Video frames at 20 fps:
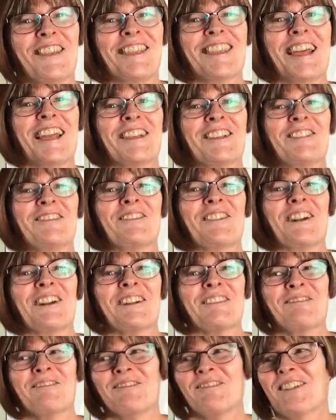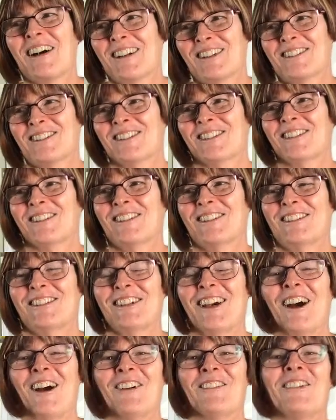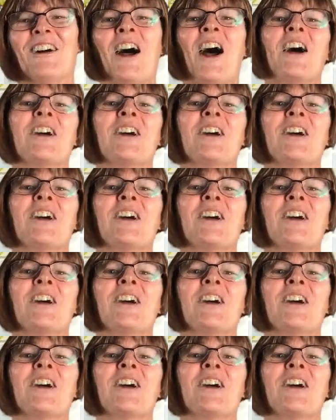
Thank you very much, Tom.